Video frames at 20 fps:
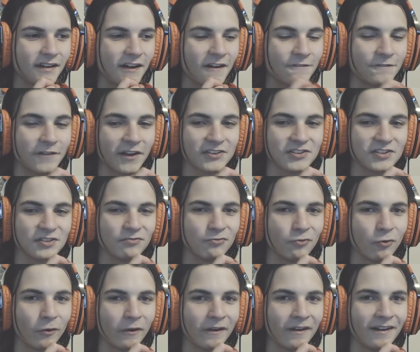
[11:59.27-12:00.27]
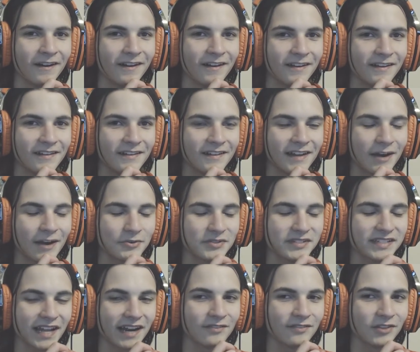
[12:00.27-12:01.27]
affection for
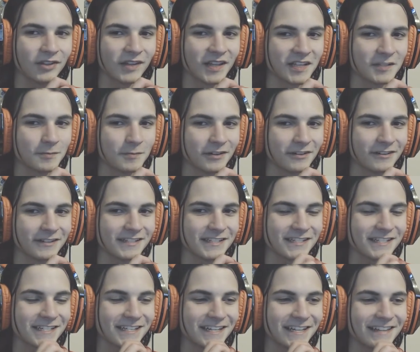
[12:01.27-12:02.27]
outside of the Lake Spirits,